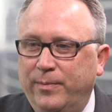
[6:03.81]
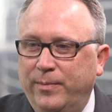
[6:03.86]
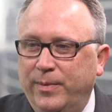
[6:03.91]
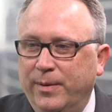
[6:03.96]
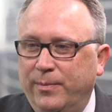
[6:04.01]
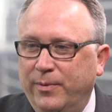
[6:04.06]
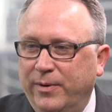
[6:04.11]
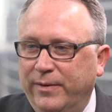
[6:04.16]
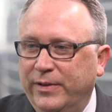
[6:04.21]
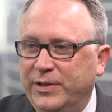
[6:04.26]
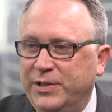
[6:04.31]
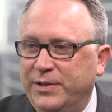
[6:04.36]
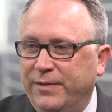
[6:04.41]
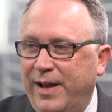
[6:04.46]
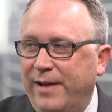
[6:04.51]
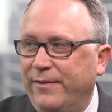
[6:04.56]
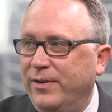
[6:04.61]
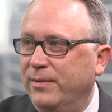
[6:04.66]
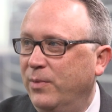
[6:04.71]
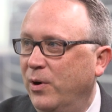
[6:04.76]
the privilege of
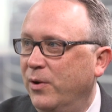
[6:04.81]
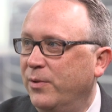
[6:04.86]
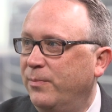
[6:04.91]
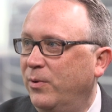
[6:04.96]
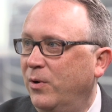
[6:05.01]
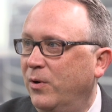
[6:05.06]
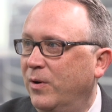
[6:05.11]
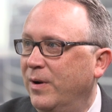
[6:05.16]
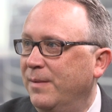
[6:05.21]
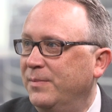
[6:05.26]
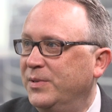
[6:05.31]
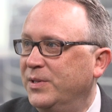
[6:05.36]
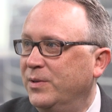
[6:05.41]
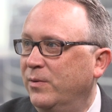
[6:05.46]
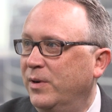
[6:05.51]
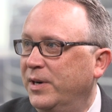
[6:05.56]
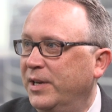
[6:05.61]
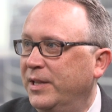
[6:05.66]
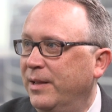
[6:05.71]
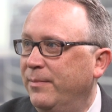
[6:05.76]
having both programs and
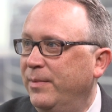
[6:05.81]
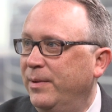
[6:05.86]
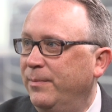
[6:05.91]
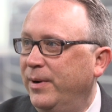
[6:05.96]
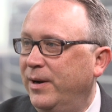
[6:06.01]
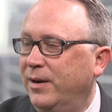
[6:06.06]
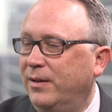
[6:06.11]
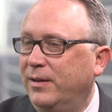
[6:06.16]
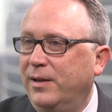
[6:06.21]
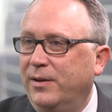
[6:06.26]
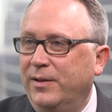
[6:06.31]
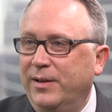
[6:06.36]
running them in parallel.